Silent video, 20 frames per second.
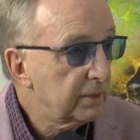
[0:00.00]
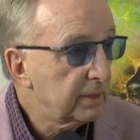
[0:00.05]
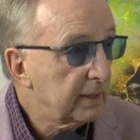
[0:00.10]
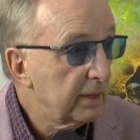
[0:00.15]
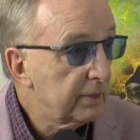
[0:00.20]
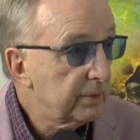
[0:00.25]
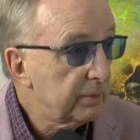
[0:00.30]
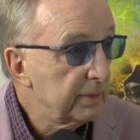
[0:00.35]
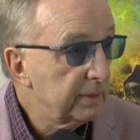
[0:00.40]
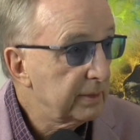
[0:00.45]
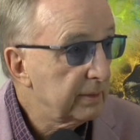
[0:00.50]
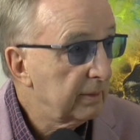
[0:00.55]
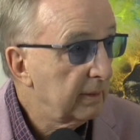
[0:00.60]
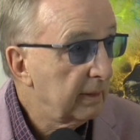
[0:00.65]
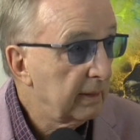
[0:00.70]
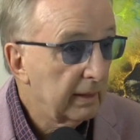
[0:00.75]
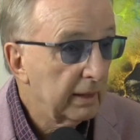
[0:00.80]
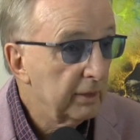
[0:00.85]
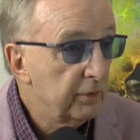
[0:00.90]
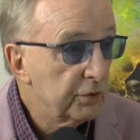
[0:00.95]
countries
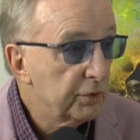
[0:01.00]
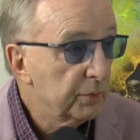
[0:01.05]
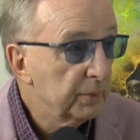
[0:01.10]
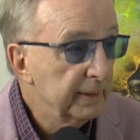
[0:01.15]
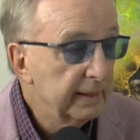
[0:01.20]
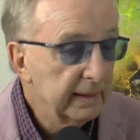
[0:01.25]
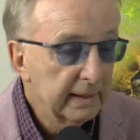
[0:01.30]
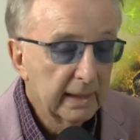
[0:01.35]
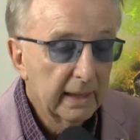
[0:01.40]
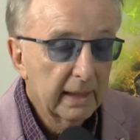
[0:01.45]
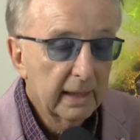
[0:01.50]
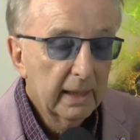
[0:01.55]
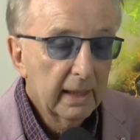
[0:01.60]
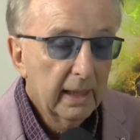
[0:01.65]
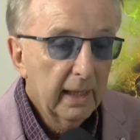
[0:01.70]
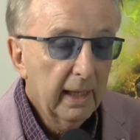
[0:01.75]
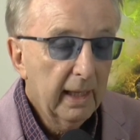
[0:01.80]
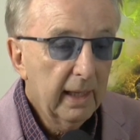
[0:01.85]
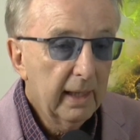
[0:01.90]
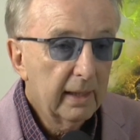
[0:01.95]
enjoy,
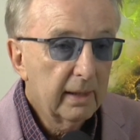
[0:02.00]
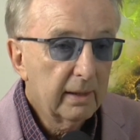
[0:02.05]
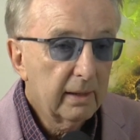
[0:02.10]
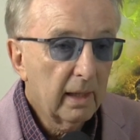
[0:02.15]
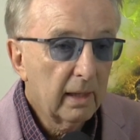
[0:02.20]
and